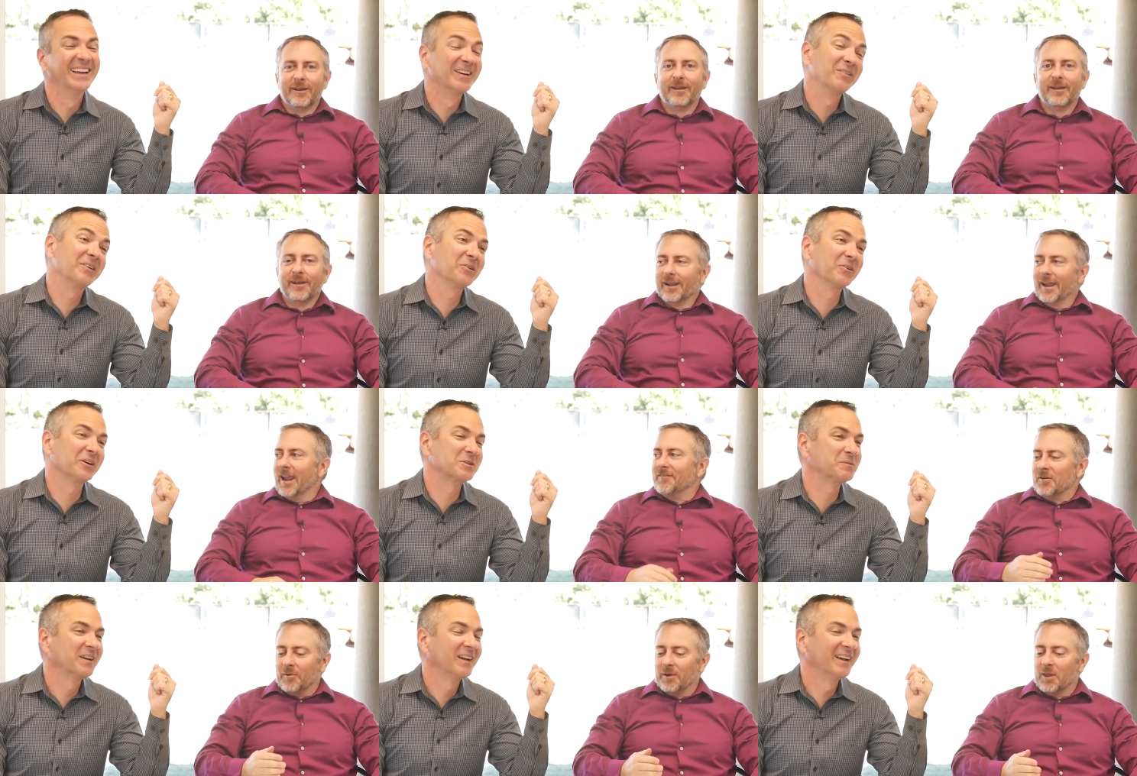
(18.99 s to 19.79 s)
Speaker 1: well, you
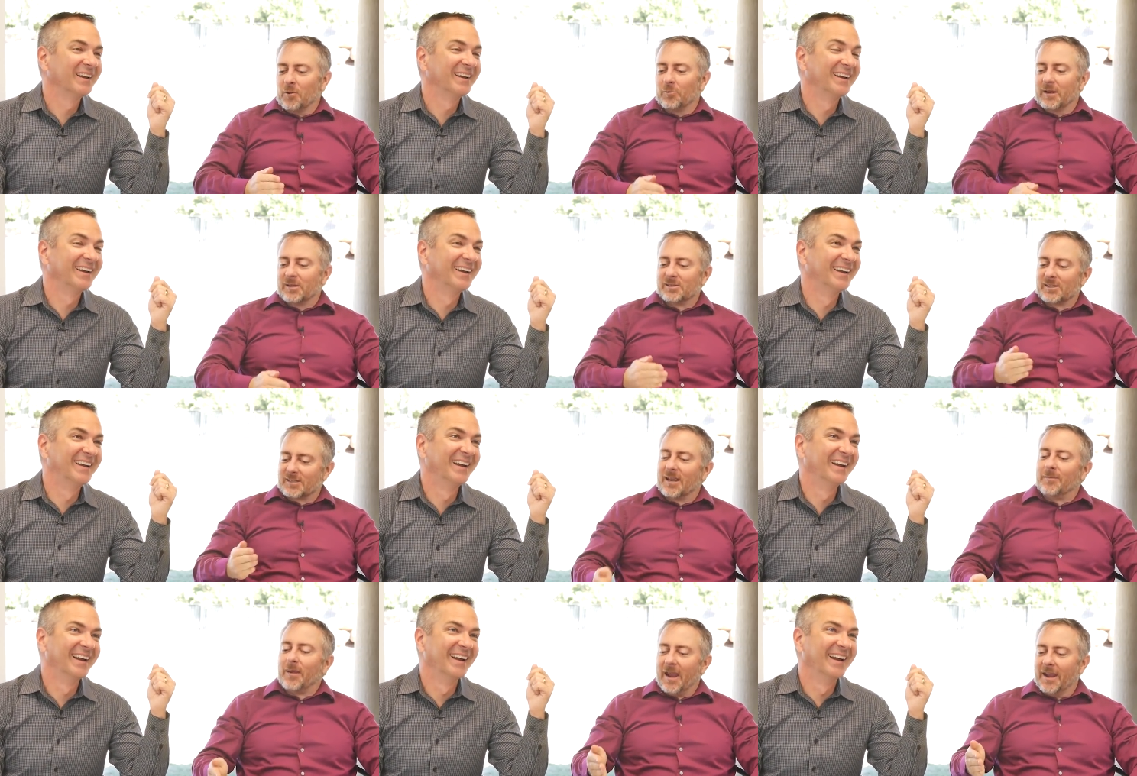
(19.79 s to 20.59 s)
Even ex- when you reach the
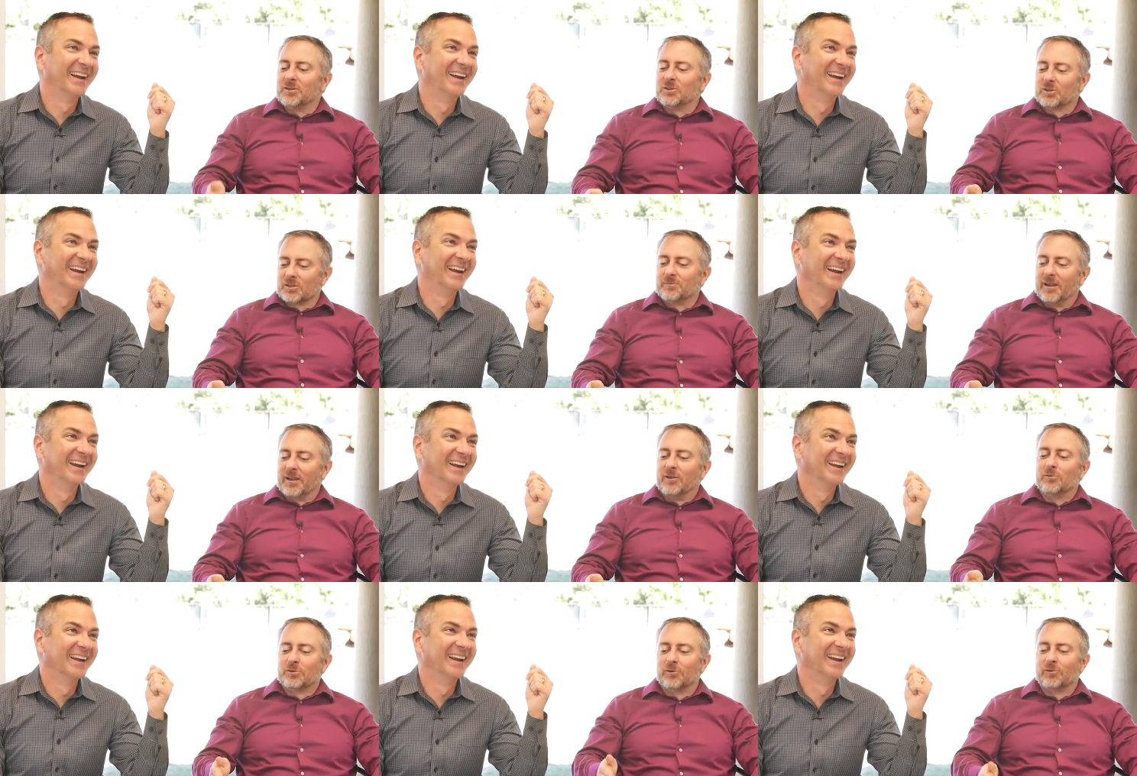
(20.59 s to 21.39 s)
same age as me,
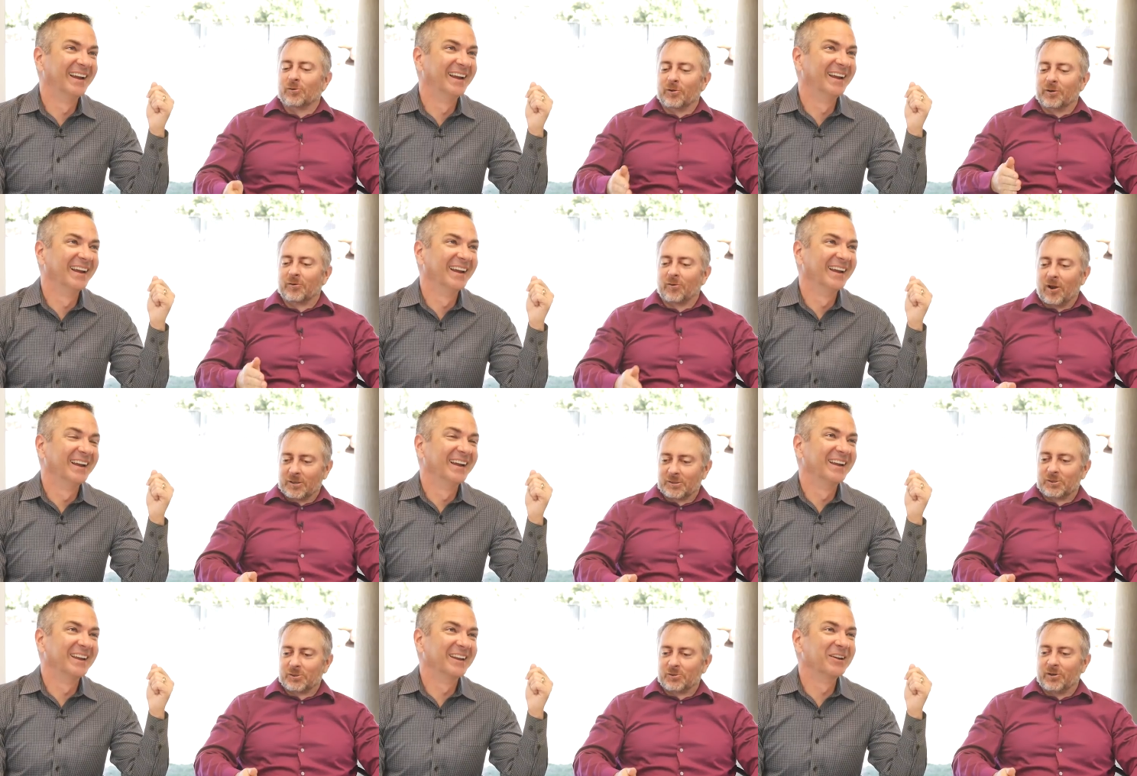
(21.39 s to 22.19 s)
you still couldn't
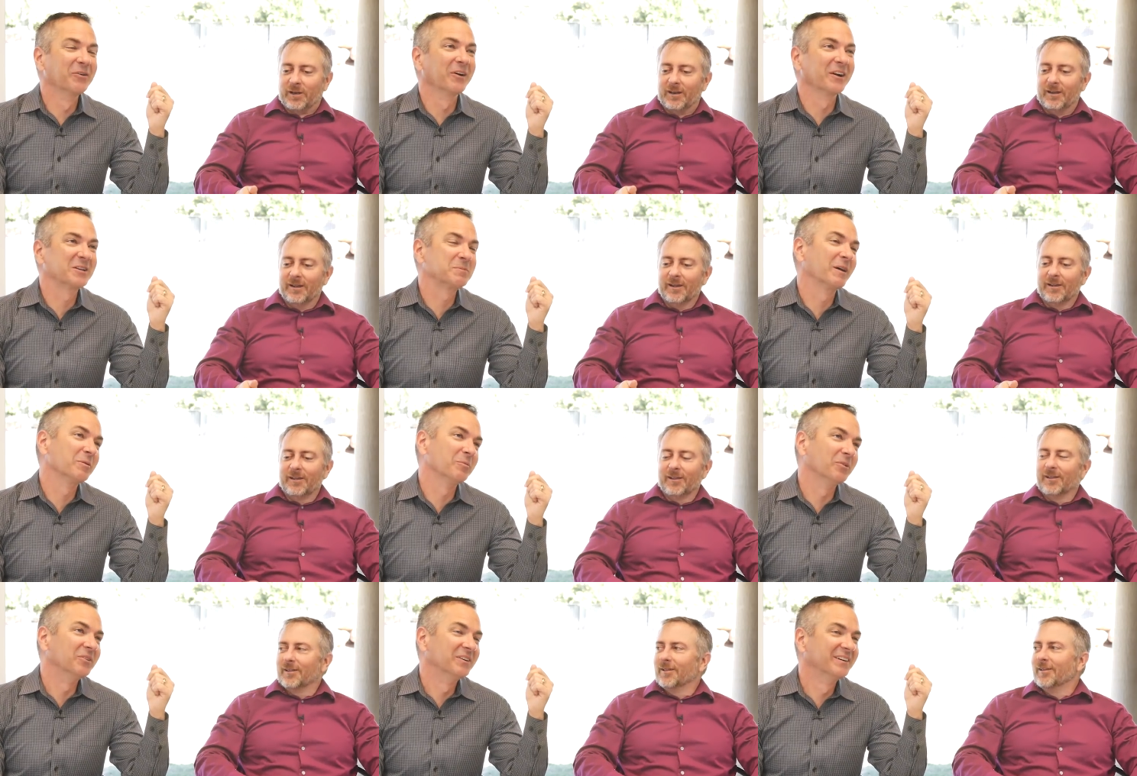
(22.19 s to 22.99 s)
cross the street. You were
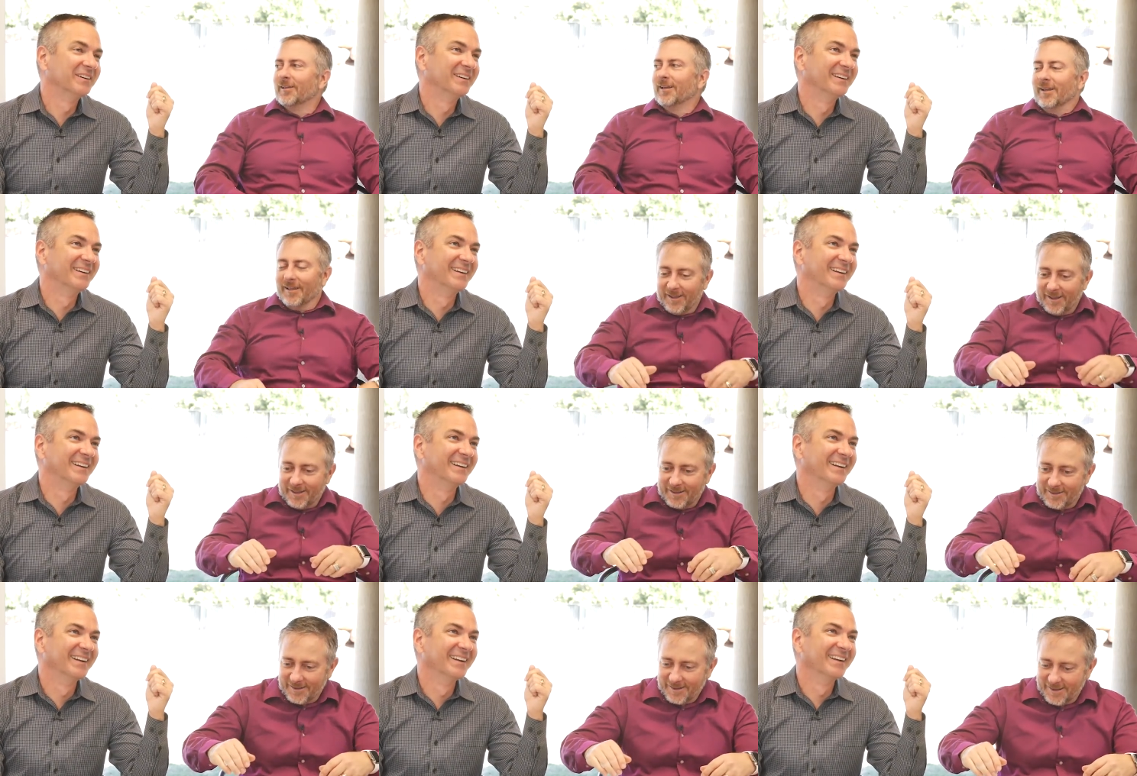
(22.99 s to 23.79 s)
expendable.
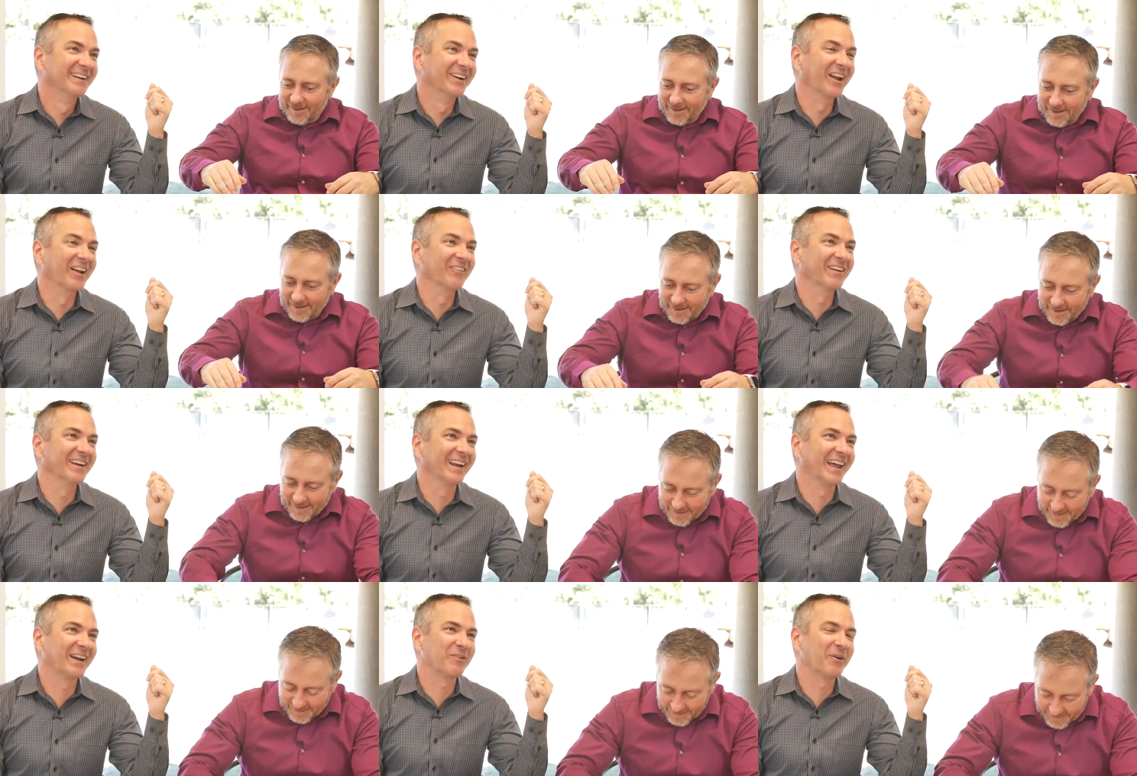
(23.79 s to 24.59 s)
You know what I mean?
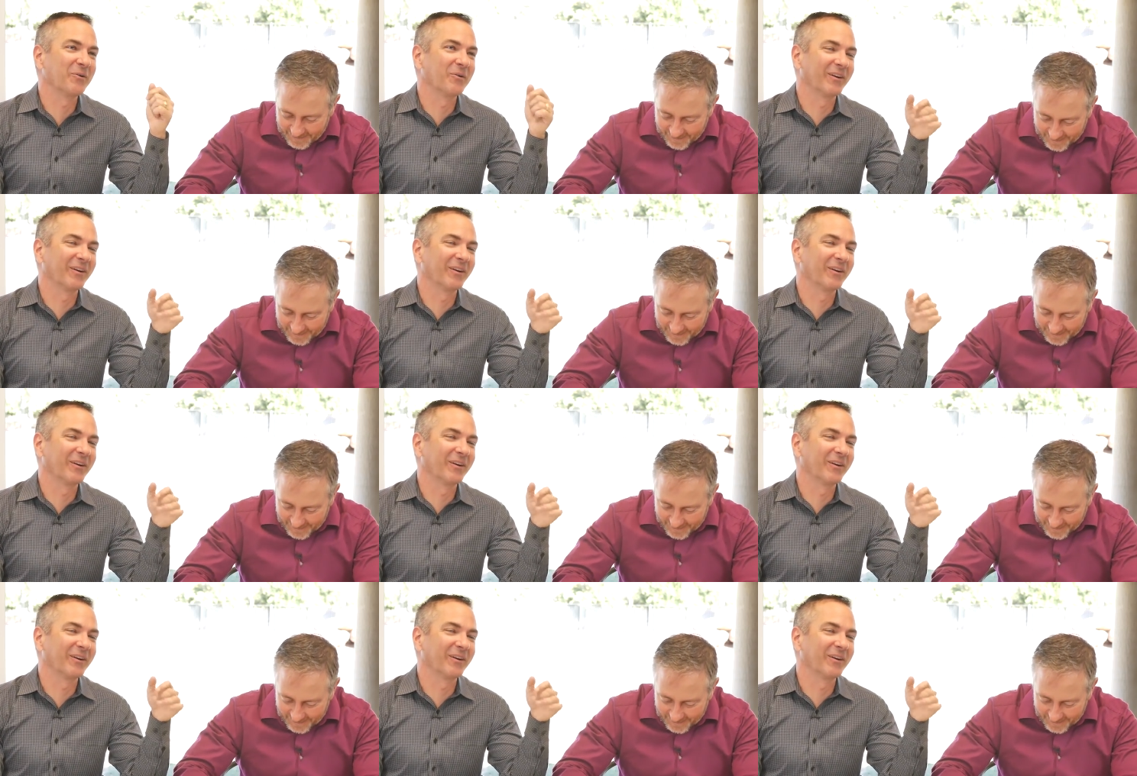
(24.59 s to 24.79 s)
Like we,